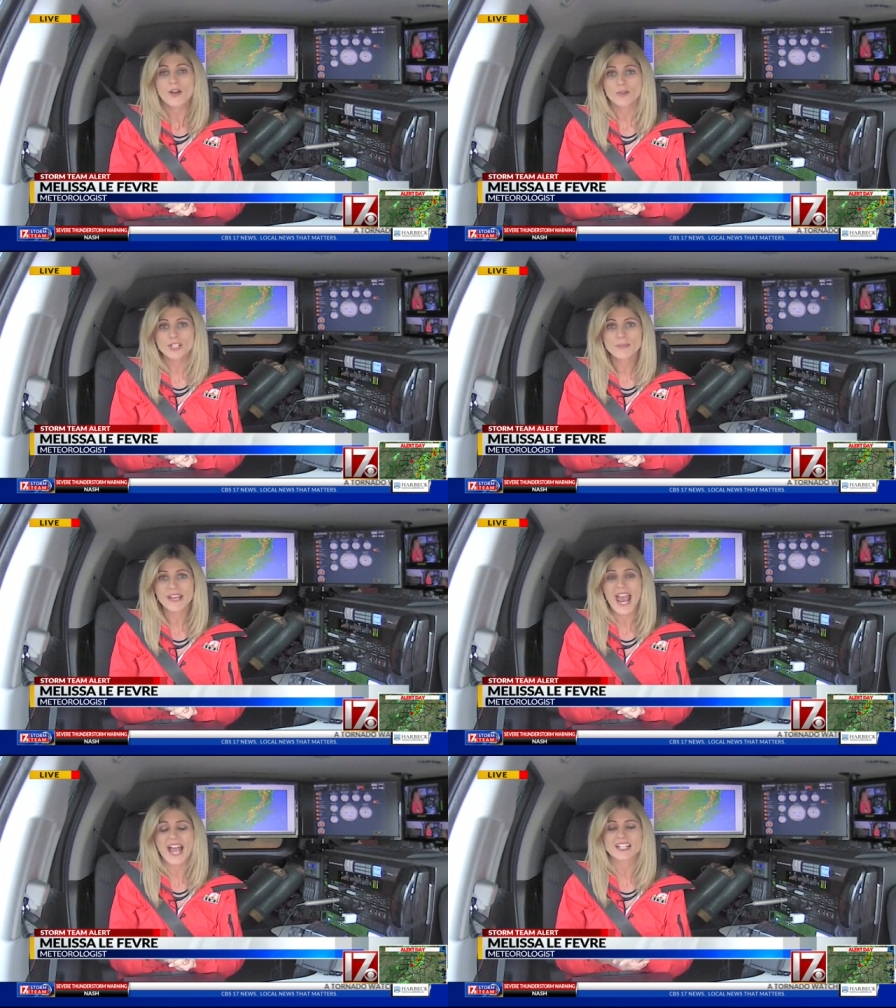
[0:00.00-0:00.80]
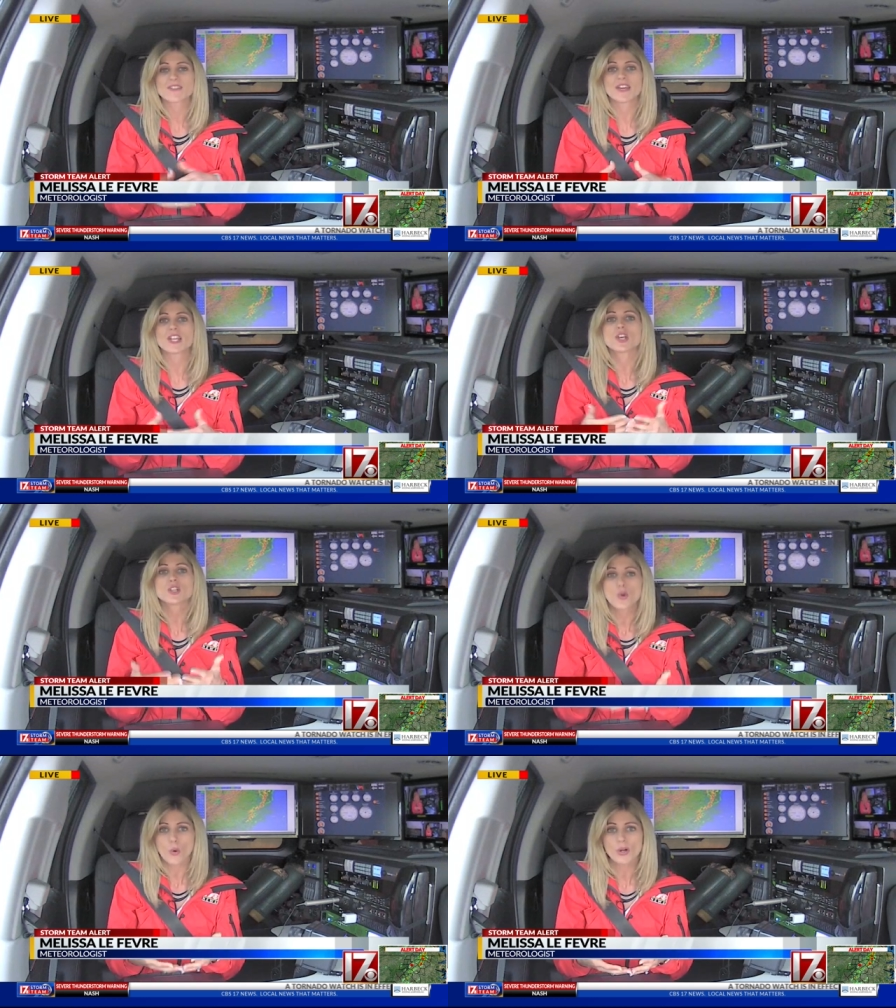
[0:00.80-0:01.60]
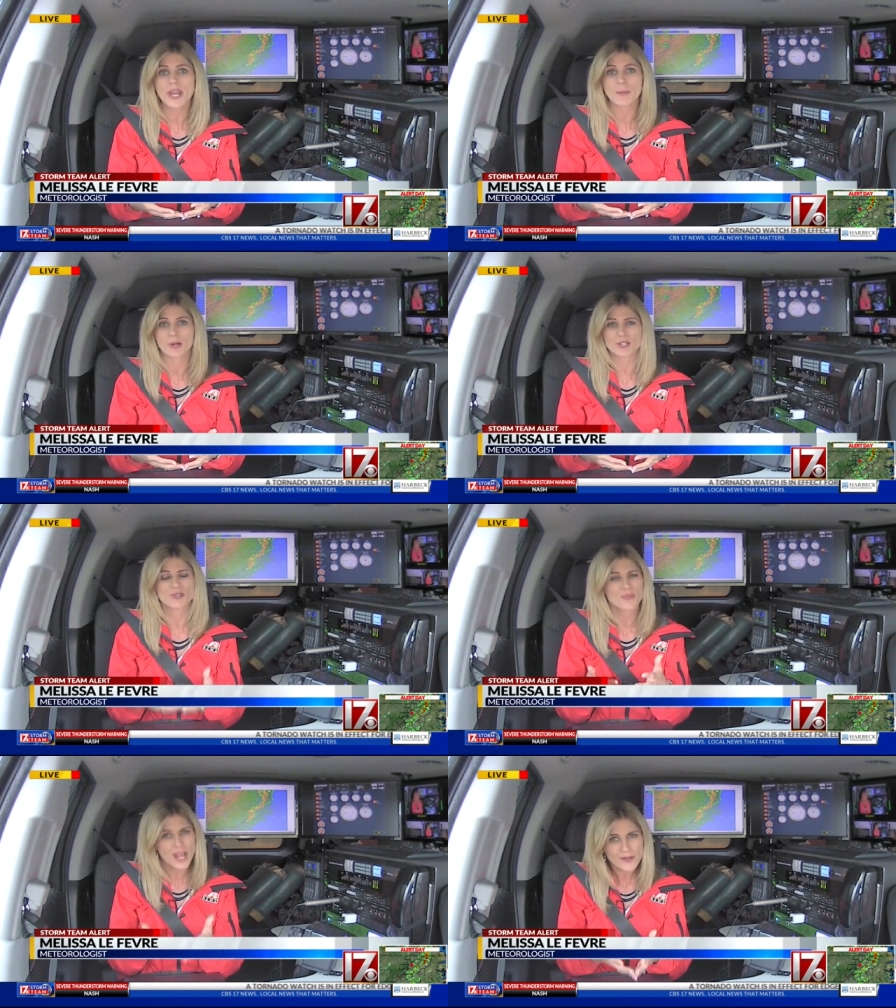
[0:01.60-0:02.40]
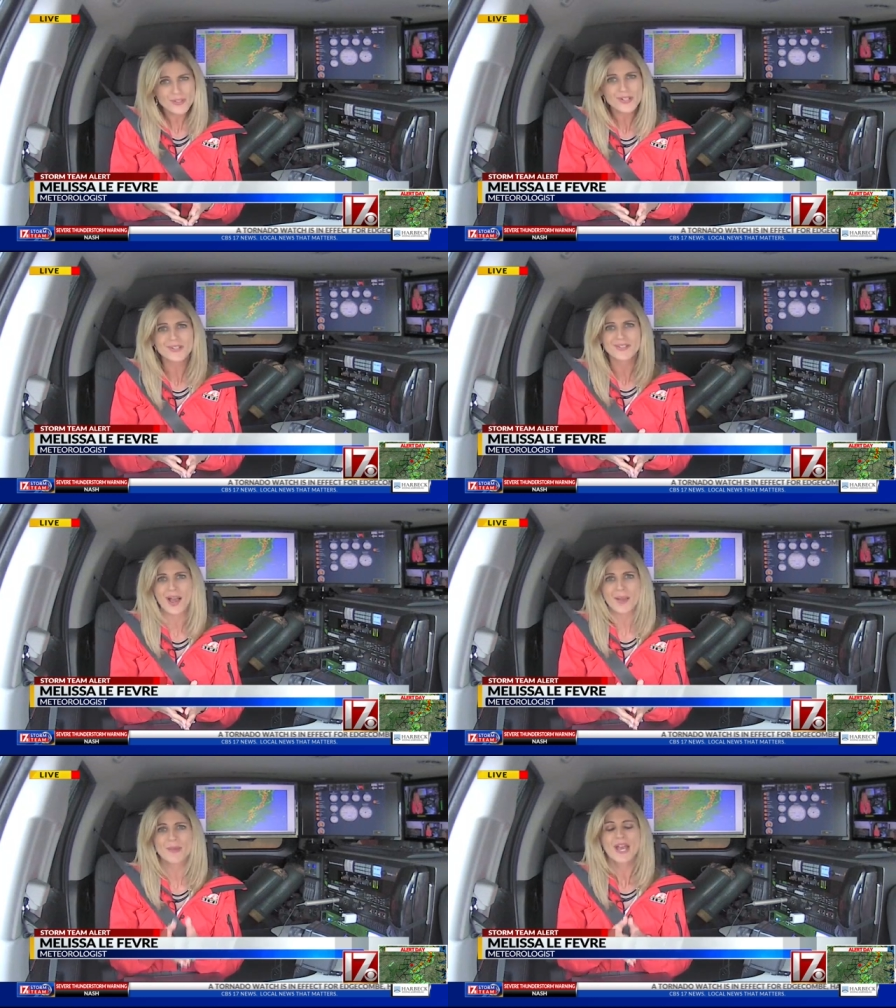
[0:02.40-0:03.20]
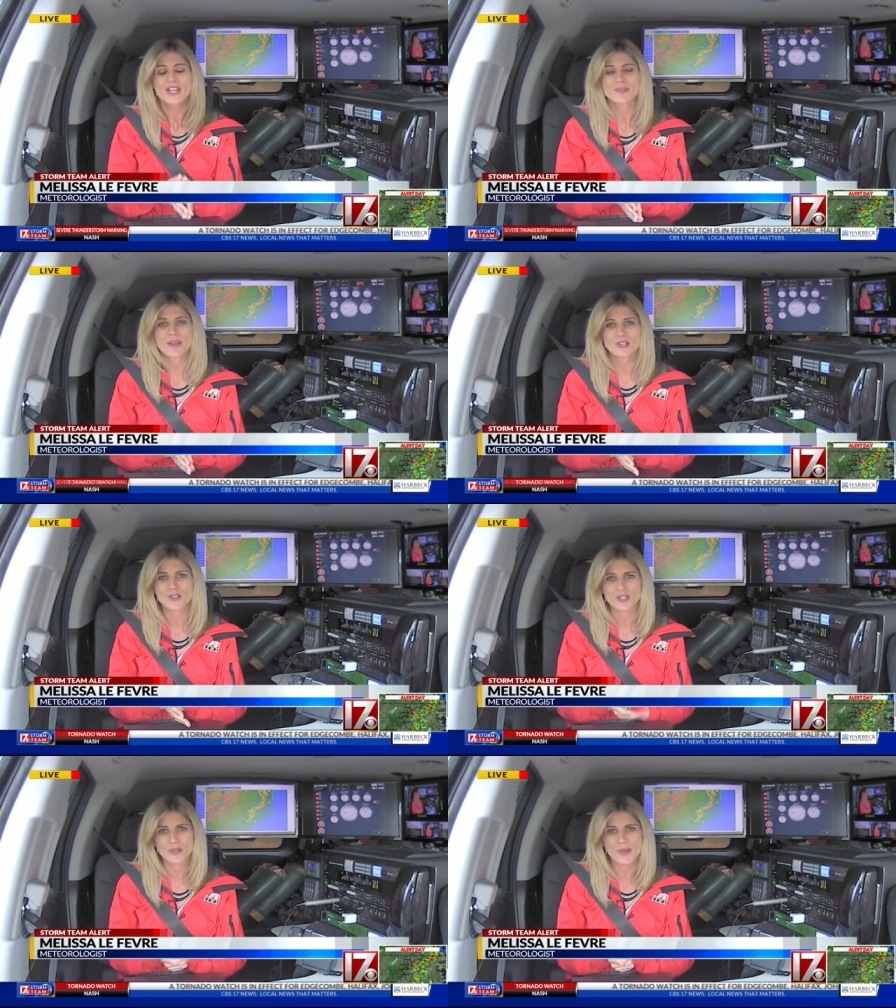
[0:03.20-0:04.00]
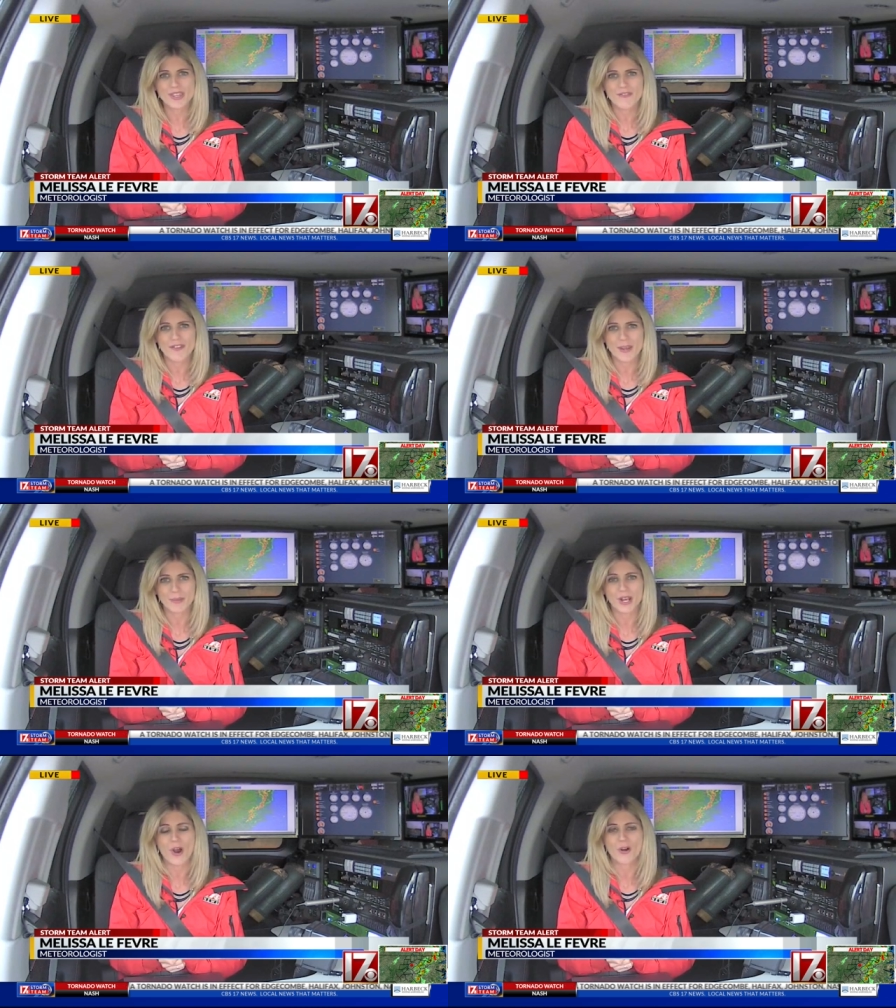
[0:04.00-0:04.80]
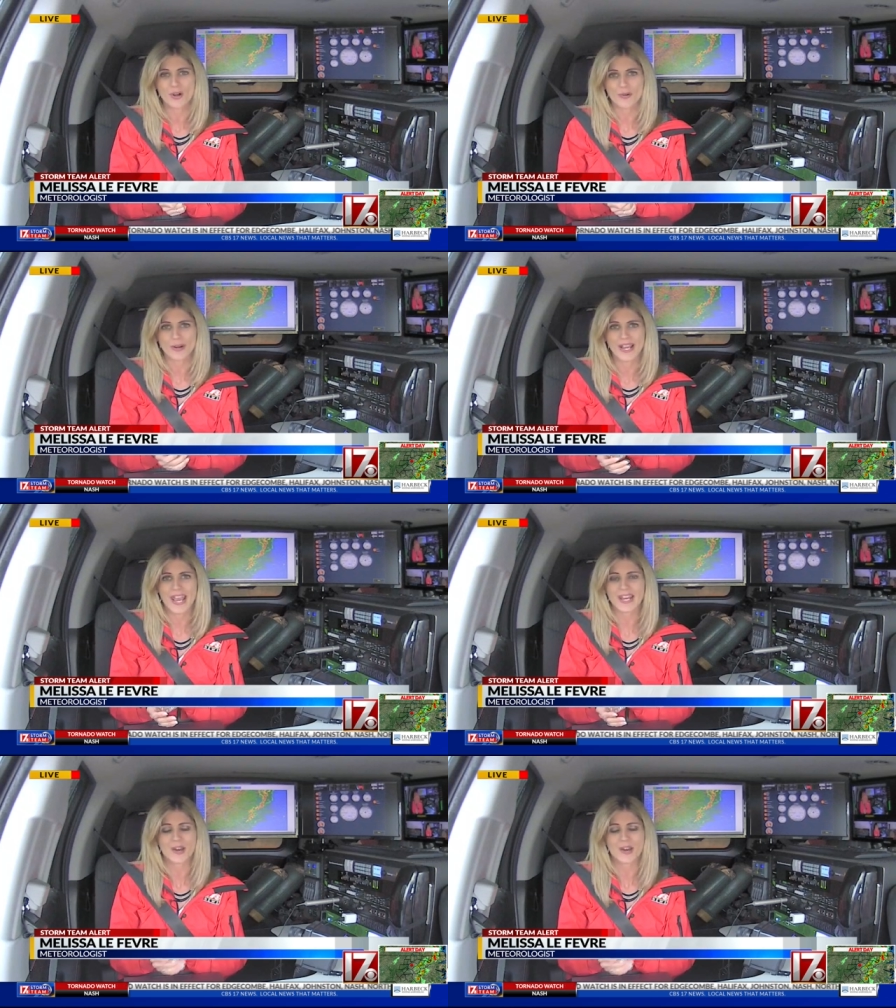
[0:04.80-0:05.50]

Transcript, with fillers: for it to be active in your neighborhood. So now's a good time to make sure you and the family are hurricane